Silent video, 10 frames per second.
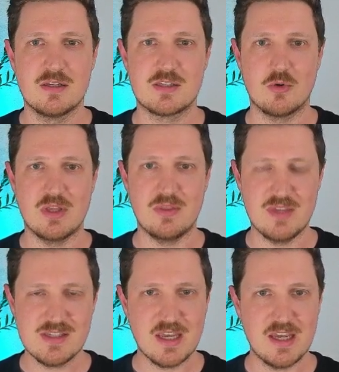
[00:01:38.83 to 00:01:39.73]
So in
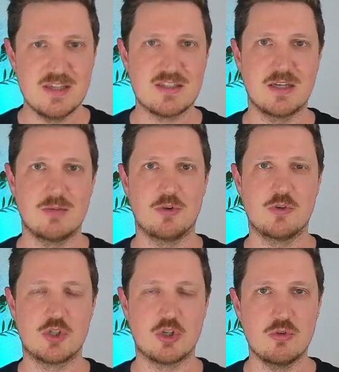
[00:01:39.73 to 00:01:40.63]
this case, I want
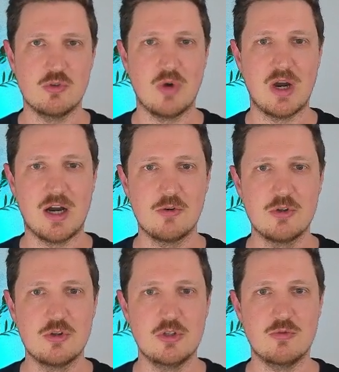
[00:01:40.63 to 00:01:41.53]
to show you how
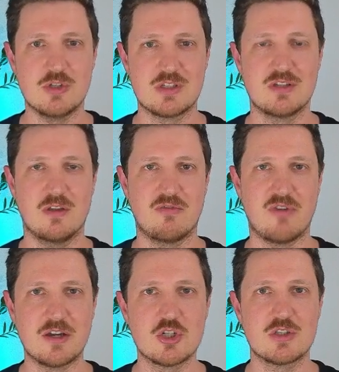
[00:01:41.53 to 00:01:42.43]
to use the
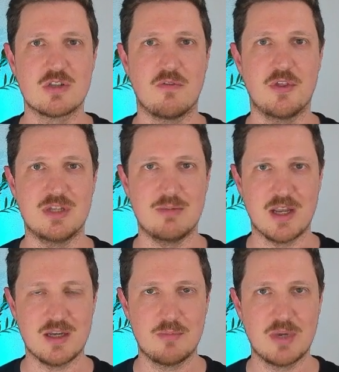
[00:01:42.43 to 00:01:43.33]
functions of the
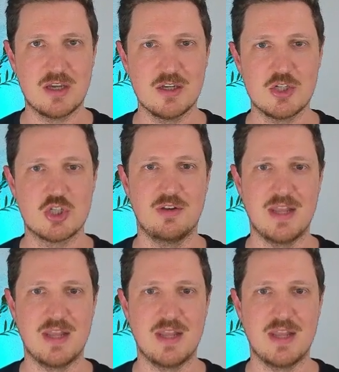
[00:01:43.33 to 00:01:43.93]
dplyr package,